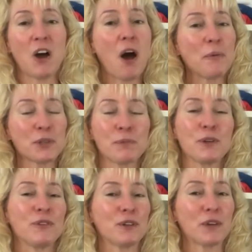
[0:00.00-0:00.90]
almost
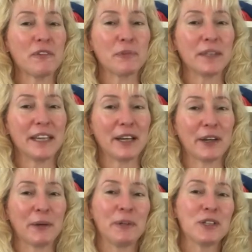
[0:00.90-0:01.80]
perfect right from the
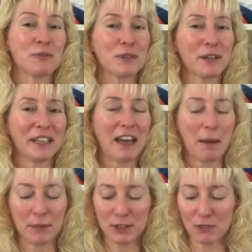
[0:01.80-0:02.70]
get-go, which rarely
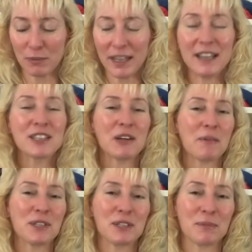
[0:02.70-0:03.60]
happens for me. So
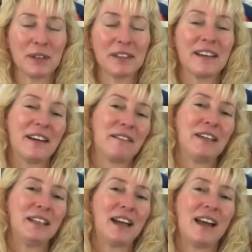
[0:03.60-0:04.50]
I was thrilled. All
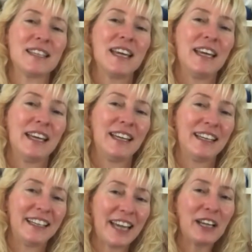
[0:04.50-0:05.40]
right, you guys,
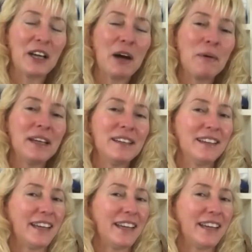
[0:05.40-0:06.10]
get going.